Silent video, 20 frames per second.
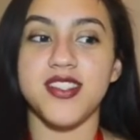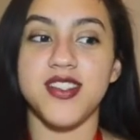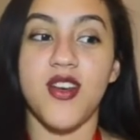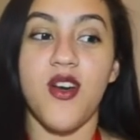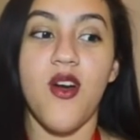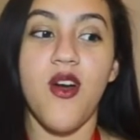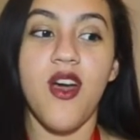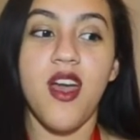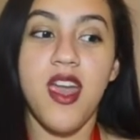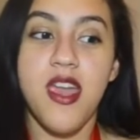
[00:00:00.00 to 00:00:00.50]

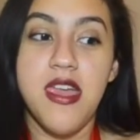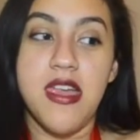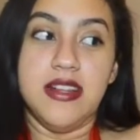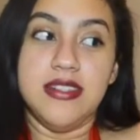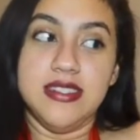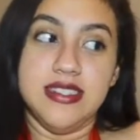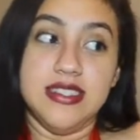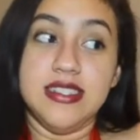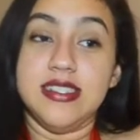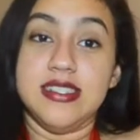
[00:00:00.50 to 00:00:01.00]
So
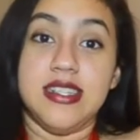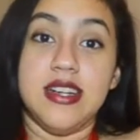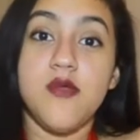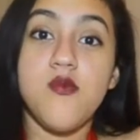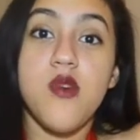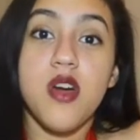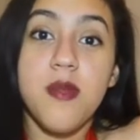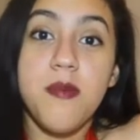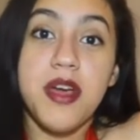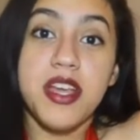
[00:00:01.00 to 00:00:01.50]

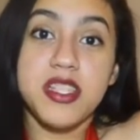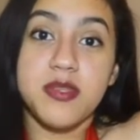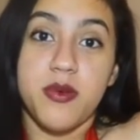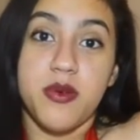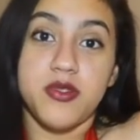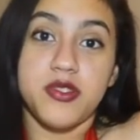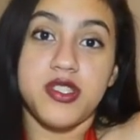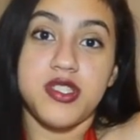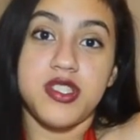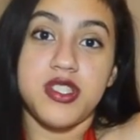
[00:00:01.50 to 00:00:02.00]
what am I
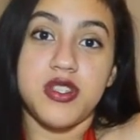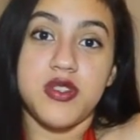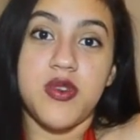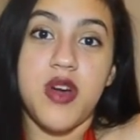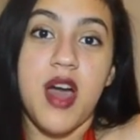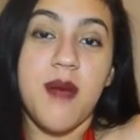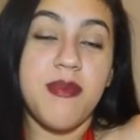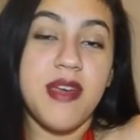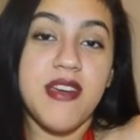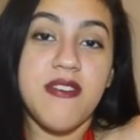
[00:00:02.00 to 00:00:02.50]
supposed to do?
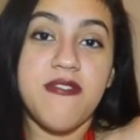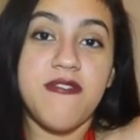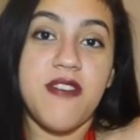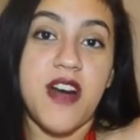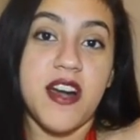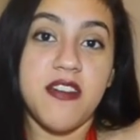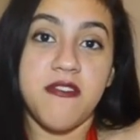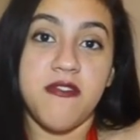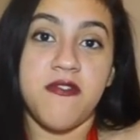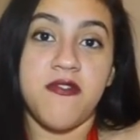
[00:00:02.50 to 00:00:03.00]
I'm like
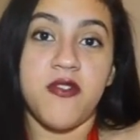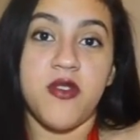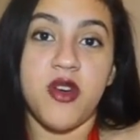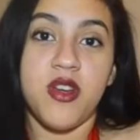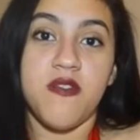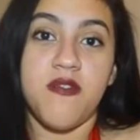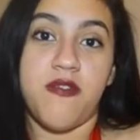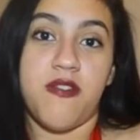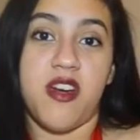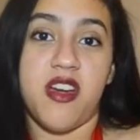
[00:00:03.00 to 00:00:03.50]
5
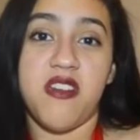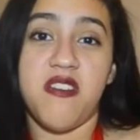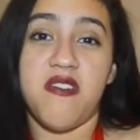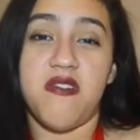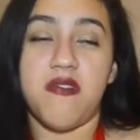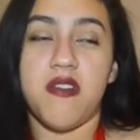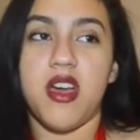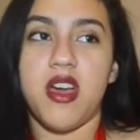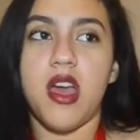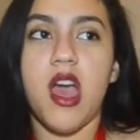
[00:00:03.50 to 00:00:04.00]
foot,
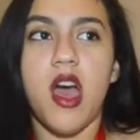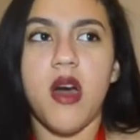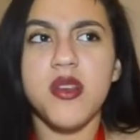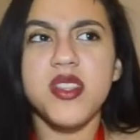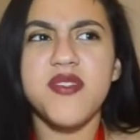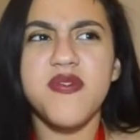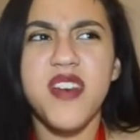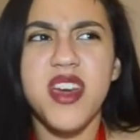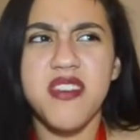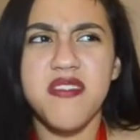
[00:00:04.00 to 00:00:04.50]
I
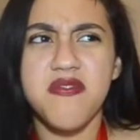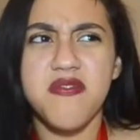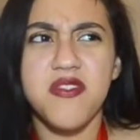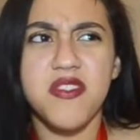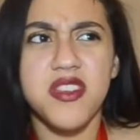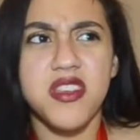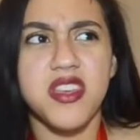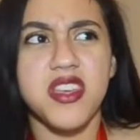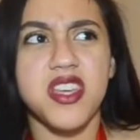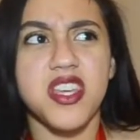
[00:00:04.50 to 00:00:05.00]
was 5
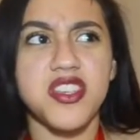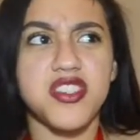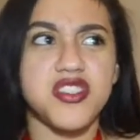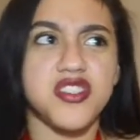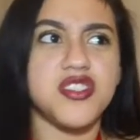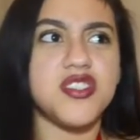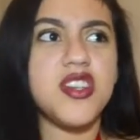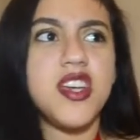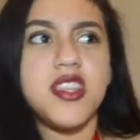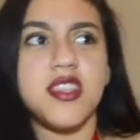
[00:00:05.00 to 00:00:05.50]
foot-ish
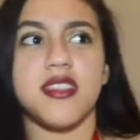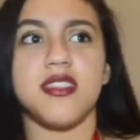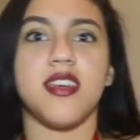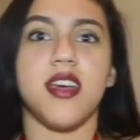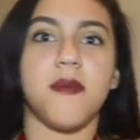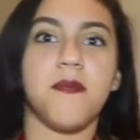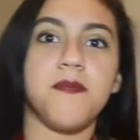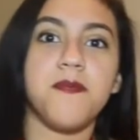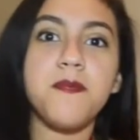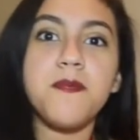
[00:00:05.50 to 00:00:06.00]
at the
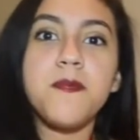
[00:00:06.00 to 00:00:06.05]
time.